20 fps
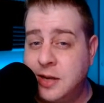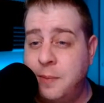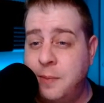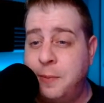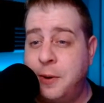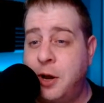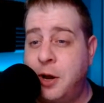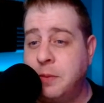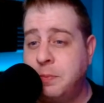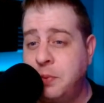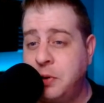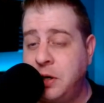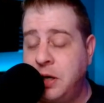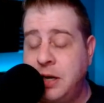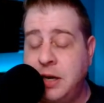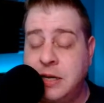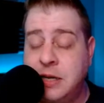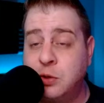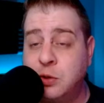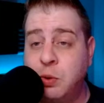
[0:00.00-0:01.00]
up on
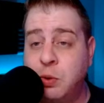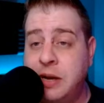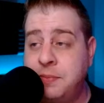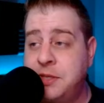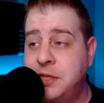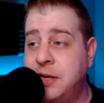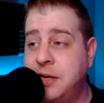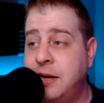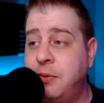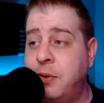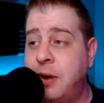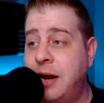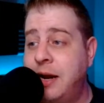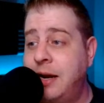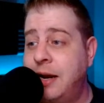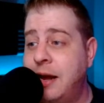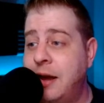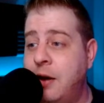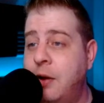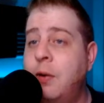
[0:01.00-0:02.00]
Panini's website right
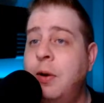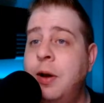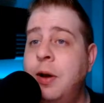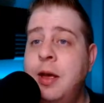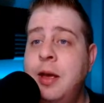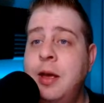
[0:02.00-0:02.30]
now.